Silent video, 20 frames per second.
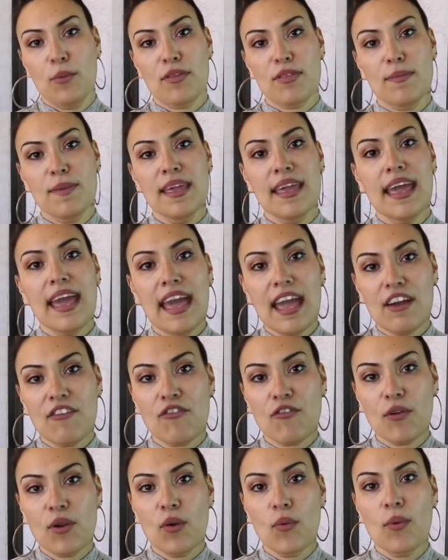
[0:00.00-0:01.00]
with me
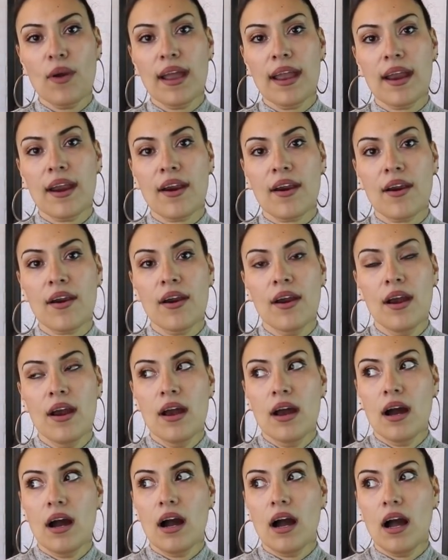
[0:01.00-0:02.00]
everywhere
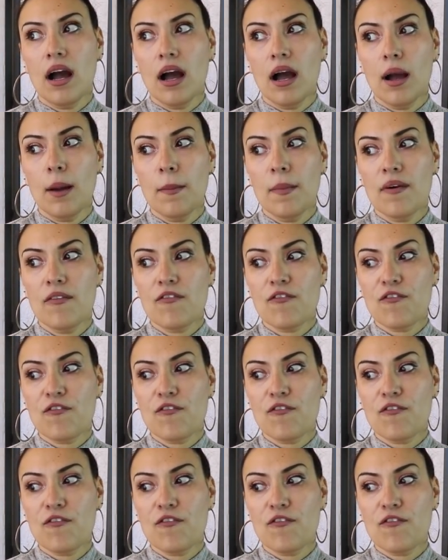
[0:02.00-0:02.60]
um,